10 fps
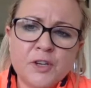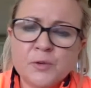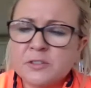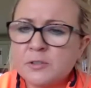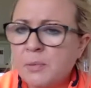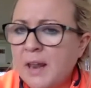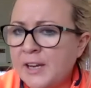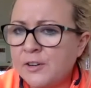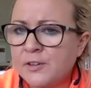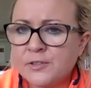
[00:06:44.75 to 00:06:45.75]

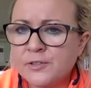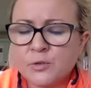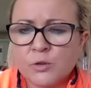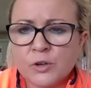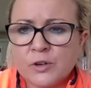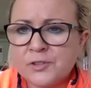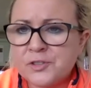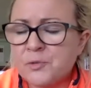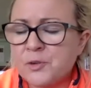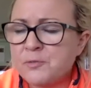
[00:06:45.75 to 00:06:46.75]
suppliers or
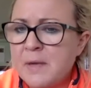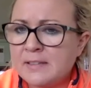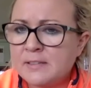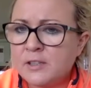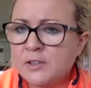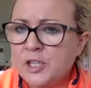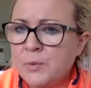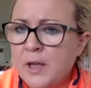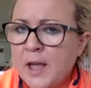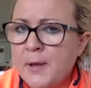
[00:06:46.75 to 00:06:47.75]
customers based in the
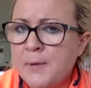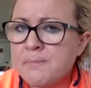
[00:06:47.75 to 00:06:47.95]
UK?